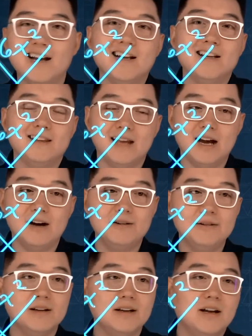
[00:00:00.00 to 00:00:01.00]

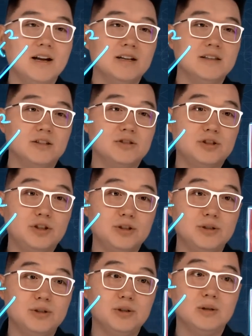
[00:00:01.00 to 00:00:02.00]
Now, the
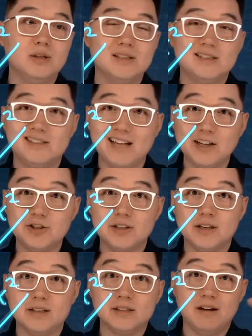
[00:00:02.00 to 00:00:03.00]
two
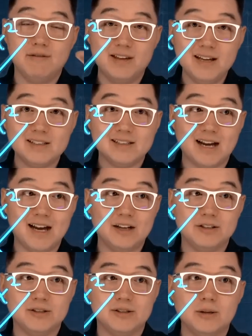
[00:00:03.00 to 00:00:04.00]
sections of this
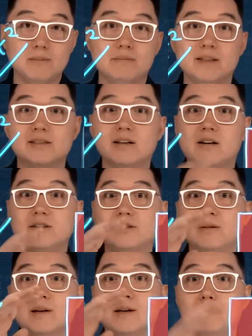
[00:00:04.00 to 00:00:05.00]
diagonal must
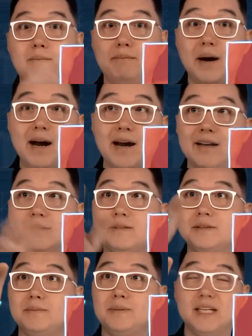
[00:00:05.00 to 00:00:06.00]
also combine
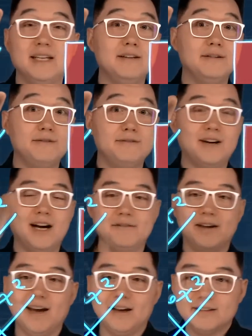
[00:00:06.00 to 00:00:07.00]
to be
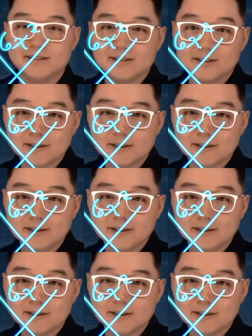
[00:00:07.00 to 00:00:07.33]
5x.